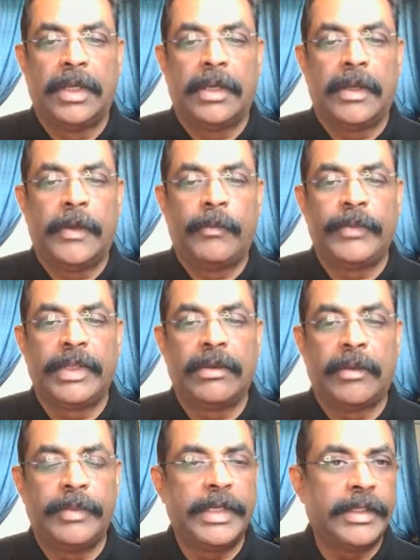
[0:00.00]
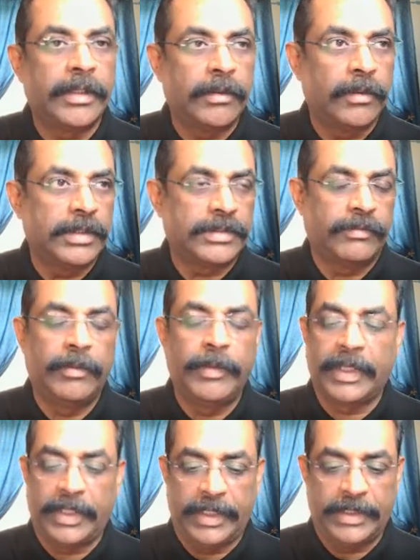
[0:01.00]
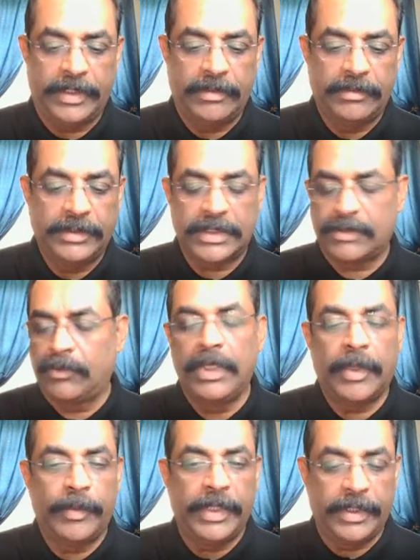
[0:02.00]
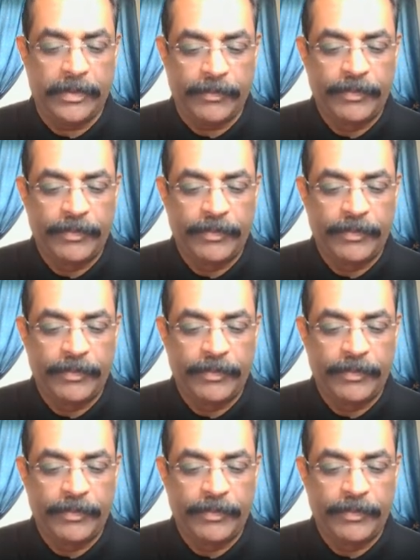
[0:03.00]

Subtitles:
Updated rows will be created. Just only updated.